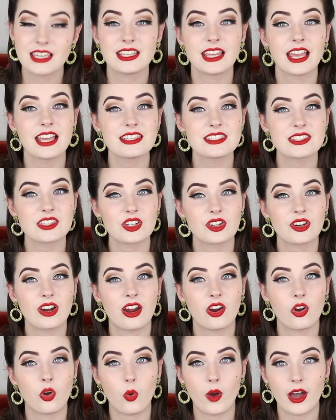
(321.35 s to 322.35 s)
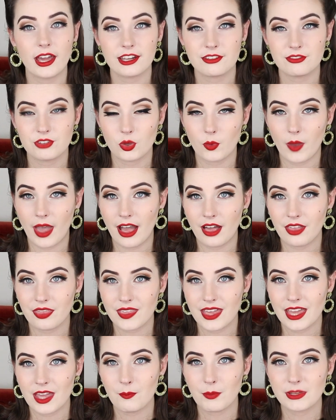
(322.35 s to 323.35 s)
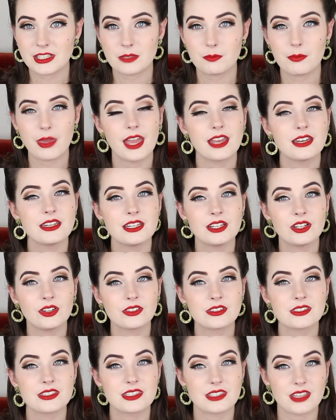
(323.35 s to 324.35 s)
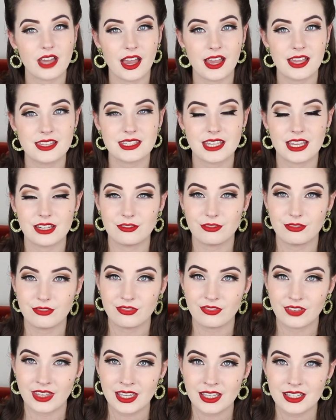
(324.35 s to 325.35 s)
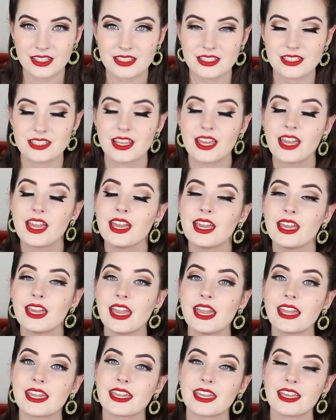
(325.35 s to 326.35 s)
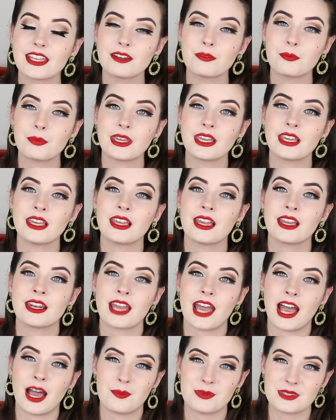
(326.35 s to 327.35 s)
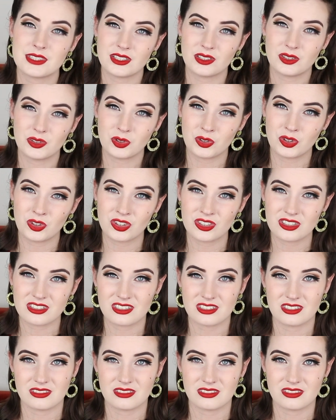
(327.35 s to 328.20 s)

Yes, there are quite a few out there, but depending on size and fit, it can be an absolute